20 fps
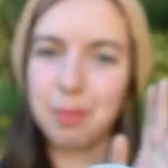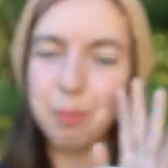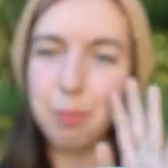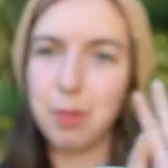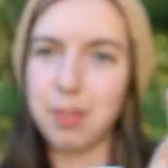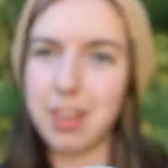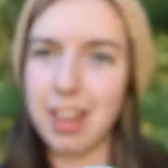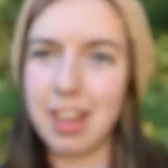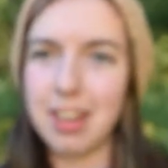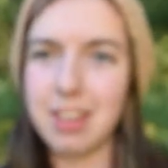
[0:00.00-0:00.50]

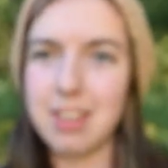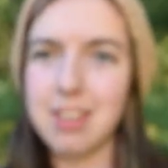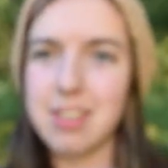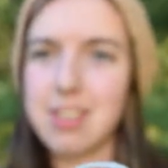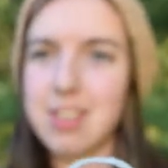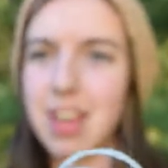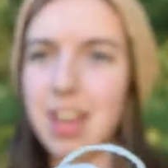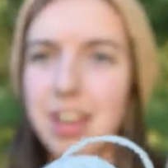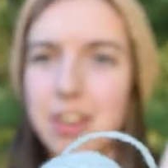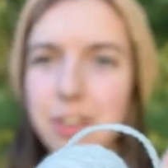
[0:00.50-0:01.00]
pretend
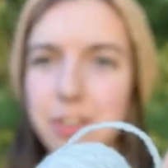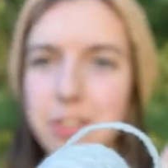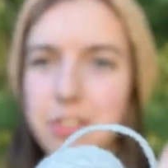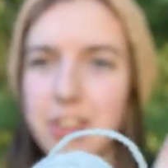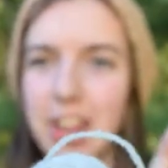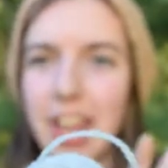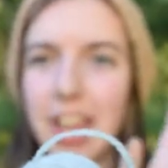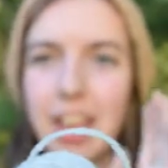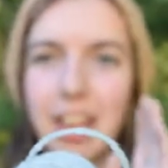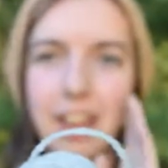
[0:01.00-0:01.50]
to
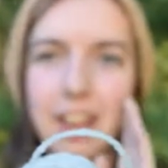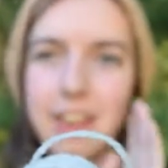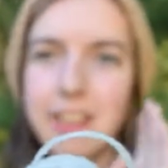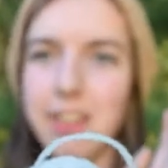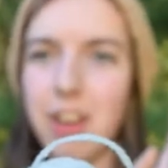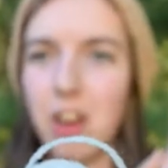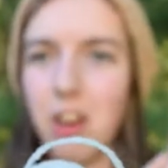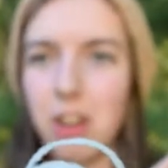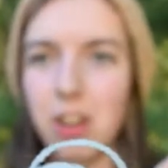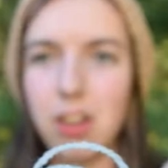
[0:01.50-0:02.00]
understand
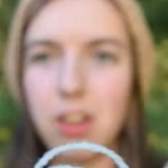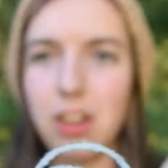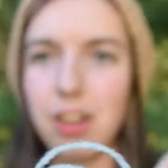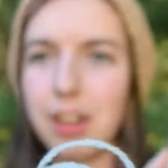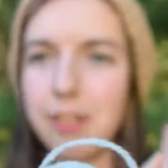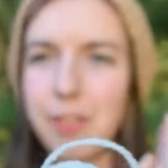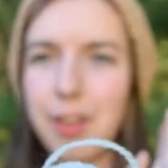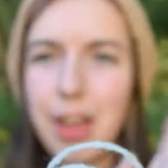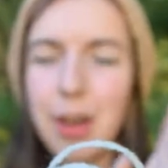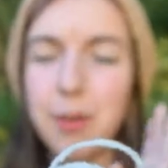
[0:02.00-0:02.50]
all
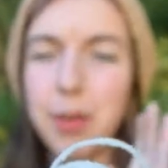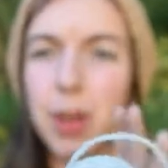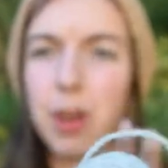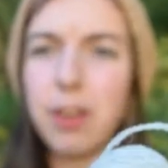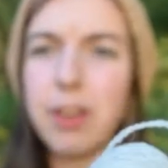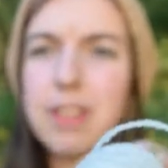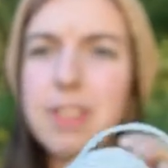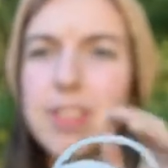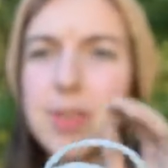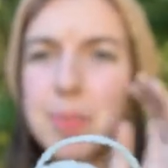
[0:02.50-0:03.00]
of how
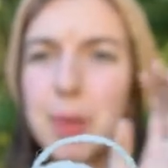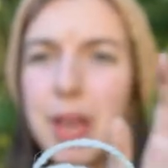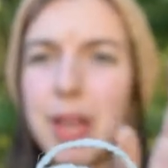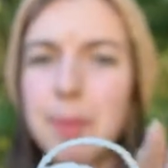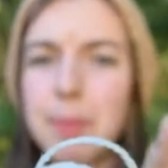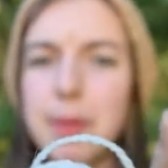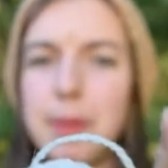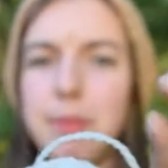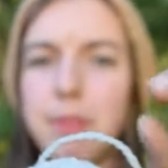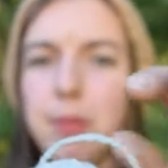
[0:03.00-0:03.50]
yarn is
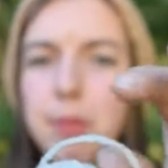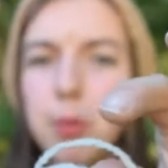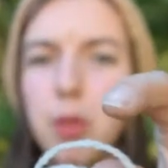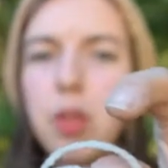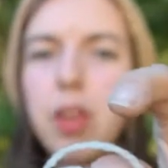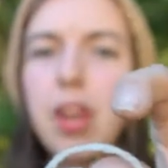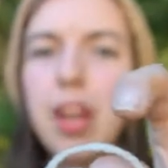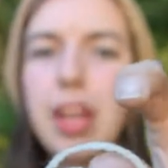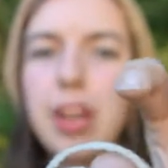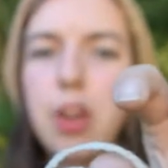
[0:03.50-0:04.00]
spun, but from the
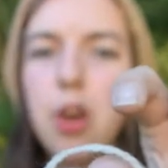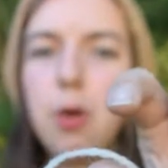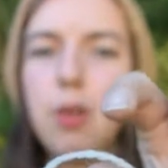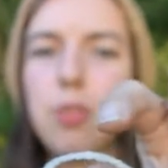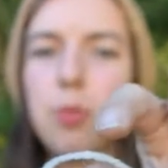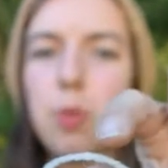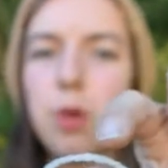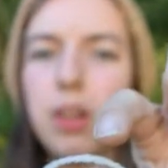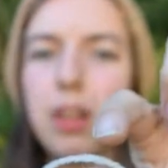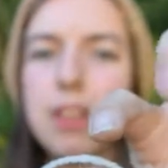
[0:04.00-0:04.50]
little I know,
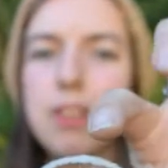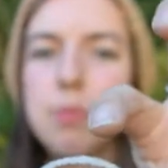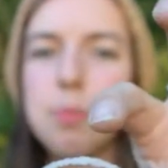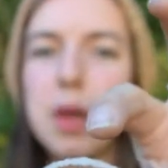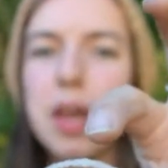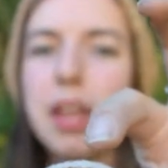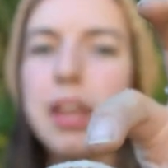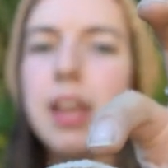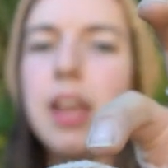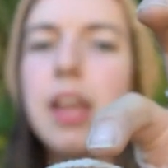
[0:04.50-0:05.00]
it's woolen
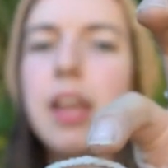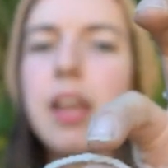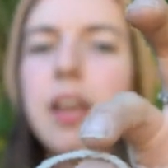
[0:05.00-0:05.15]
spun,